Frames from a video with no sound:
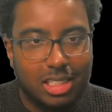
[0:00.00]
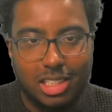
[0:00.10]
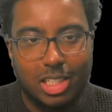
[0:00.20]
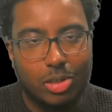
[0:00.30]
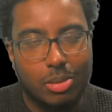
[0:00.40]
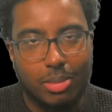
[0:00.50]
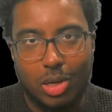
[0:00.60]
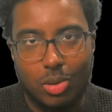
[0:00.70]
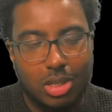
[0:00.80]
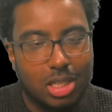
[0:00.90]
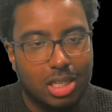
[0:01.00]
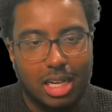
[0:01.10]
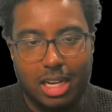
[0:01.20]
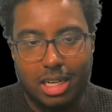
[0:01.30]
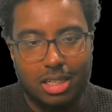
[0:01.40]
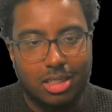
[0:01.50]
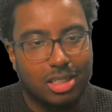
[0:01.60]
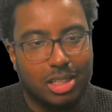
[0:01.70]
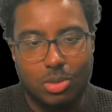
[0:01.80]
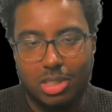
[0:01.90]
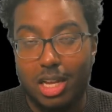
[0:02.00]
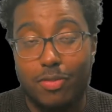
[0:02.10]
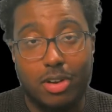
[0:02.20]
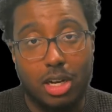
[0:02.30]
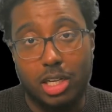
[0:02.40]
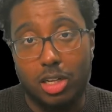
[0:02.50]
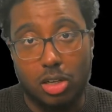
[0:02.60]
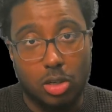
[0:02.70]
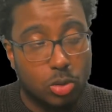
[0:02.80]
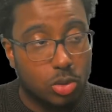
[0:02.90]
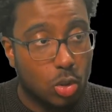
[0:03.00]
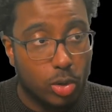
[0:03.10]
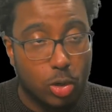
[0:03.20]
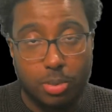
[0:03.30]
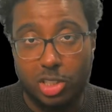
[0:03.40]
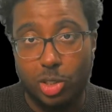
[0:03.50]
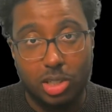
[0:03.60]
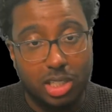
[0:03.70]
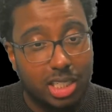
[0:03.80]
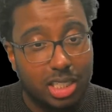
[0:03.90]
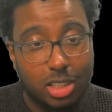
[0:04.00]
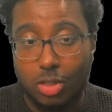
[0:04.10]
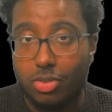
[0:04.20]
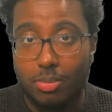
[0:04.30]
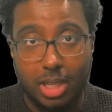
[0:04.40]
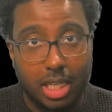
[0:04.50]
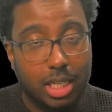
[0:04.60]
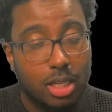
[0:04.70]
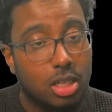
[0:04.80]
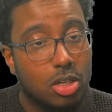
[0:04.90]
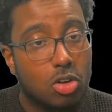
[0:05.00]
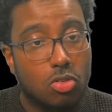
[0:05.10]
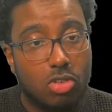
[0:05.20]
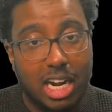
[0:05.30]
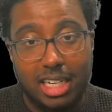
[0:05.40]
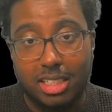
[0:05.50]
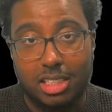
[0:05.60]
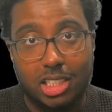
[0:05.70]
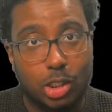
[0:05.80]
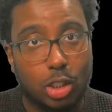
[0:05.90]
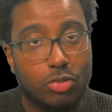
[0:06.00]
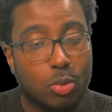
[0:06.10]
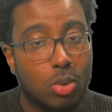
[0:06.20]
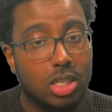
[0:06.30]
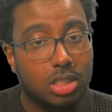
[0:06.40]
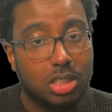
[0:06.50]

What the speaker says: took him out, and it was definitely a goal scoring opportunity. So for me, right decision for once.